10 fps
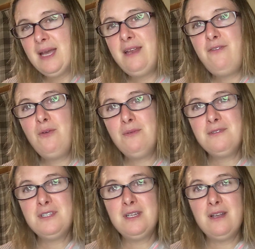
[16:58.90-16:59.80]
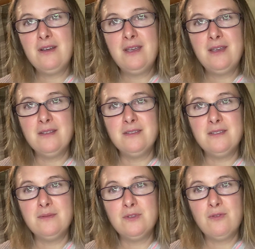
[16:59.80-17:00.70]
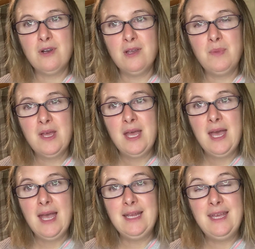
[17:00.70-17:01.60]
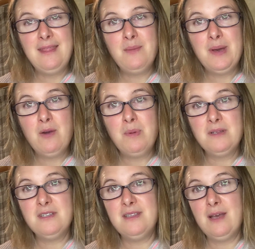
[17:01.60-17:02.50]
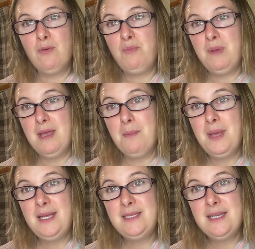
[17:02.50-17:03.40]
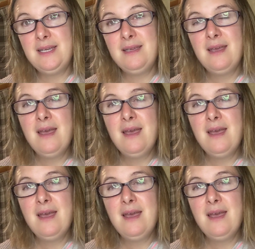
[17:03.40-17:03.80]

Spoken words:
And if you want to like and subscribe and hit the bell button, that would be amazing.